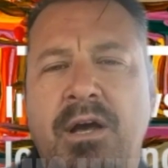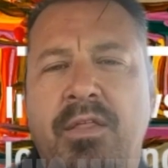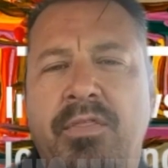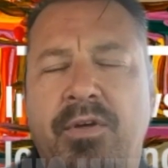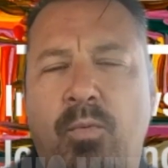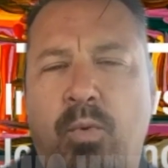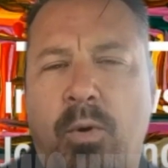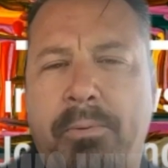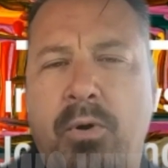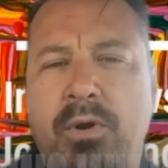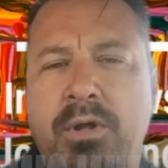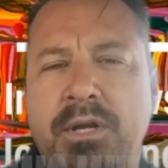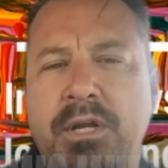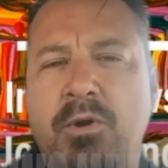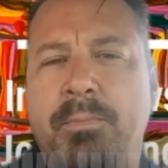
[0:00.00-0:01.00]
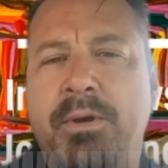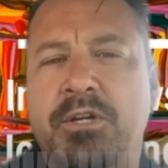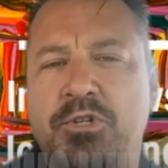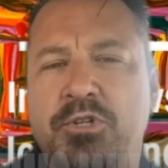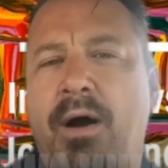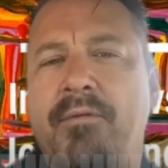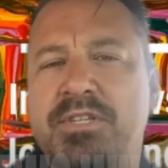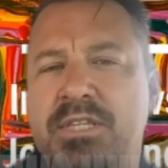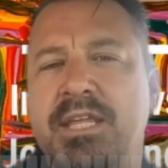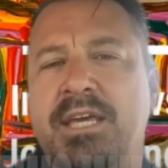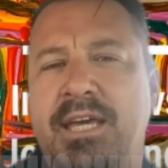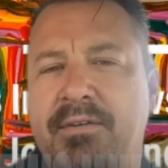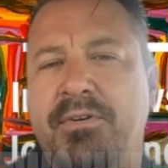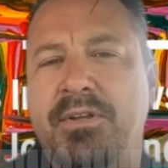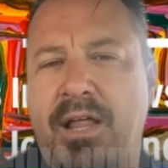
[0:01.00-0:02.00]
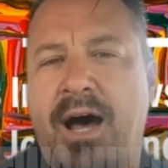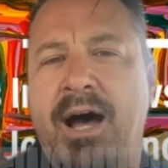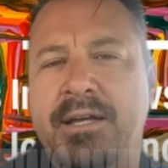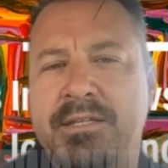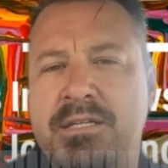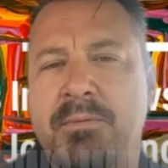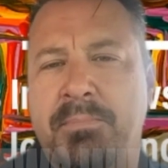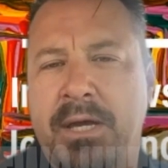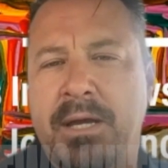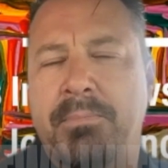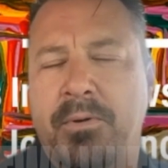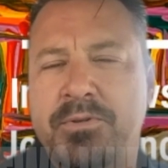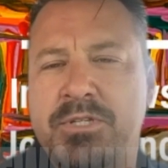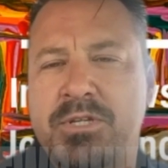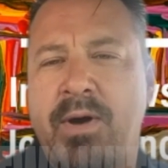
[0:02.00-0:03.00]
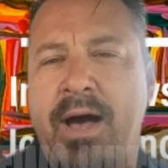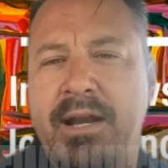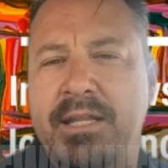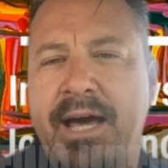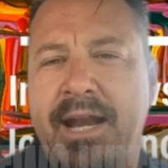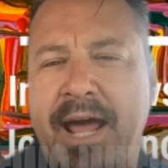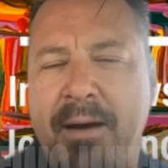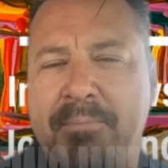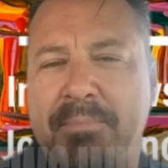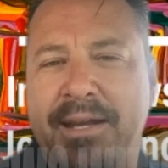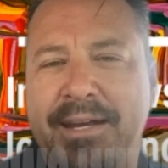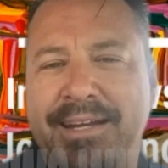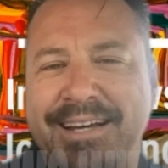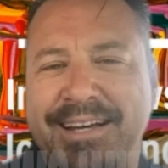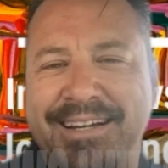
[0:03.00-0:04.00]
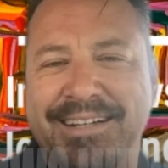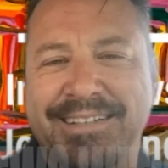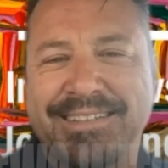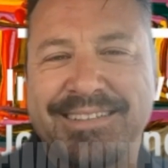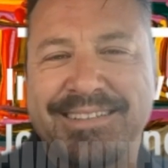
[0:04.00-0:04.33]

that were put into you because you obviously give a lot to people so how did that happen uh,